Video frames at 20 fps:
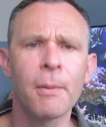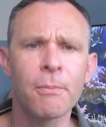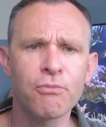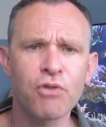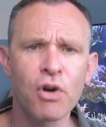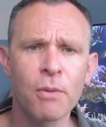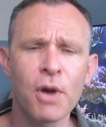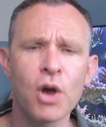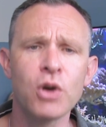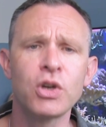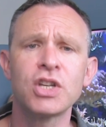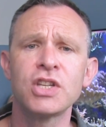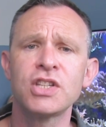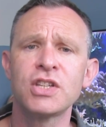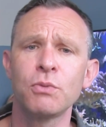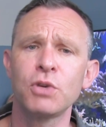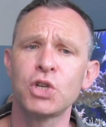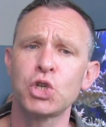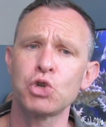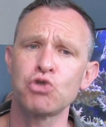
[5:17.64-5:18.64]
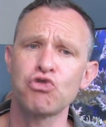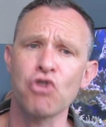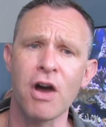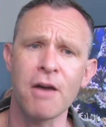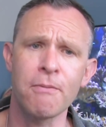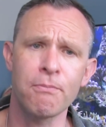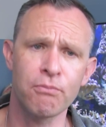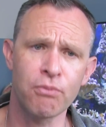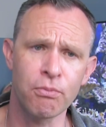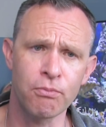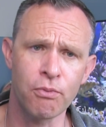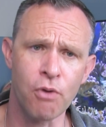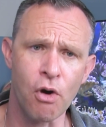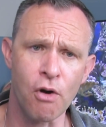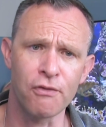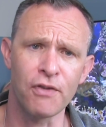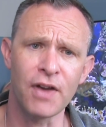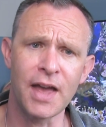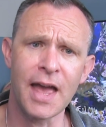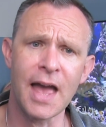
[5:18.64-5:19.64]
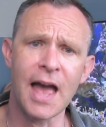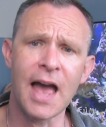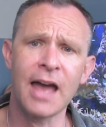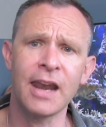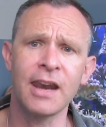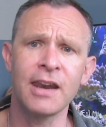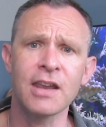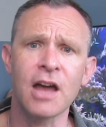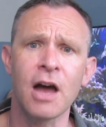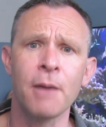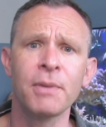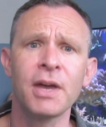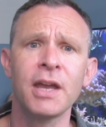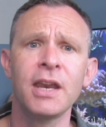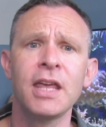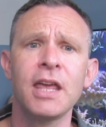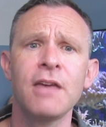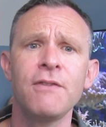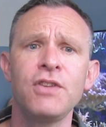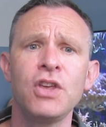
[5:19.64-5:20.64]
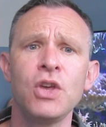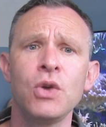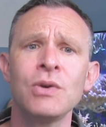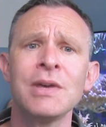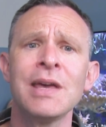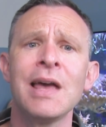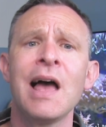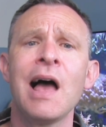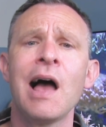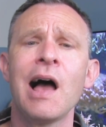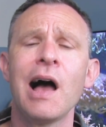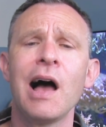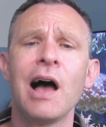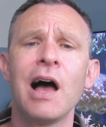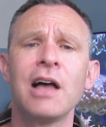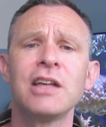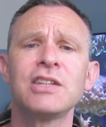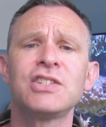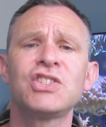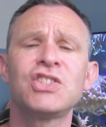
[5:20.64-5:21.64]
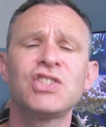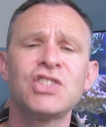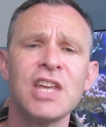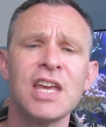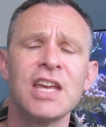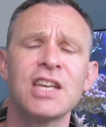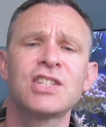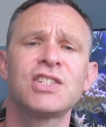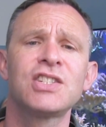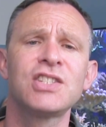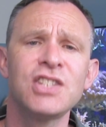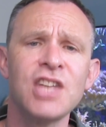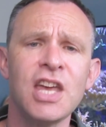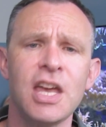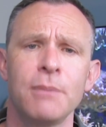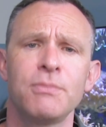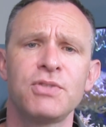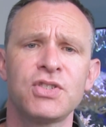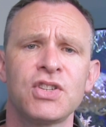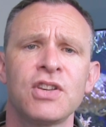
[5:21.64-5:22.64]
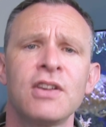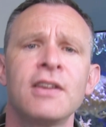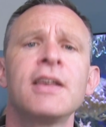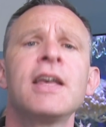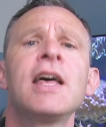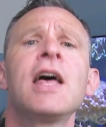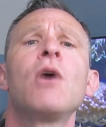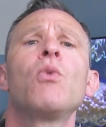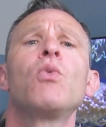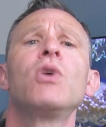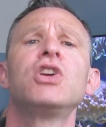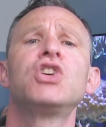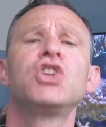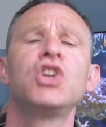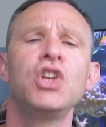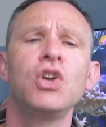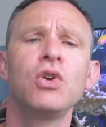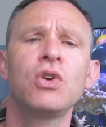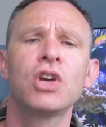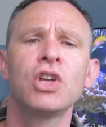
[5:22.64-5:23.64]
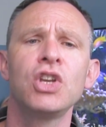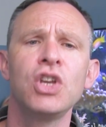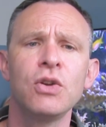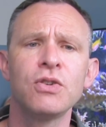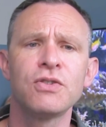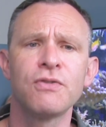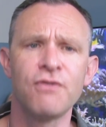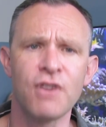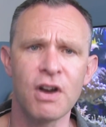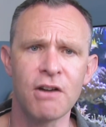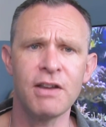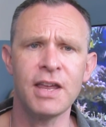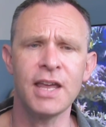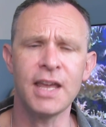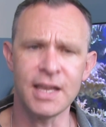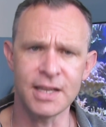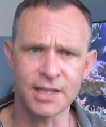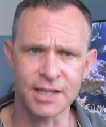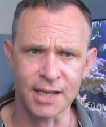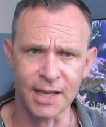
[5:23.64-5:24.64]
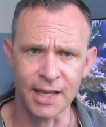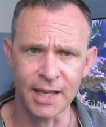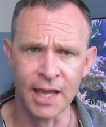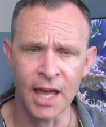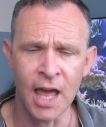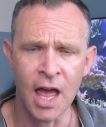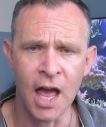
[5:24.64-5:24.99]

promotions which will drive profit, and I'm going to give you 6 tips which you can use very easily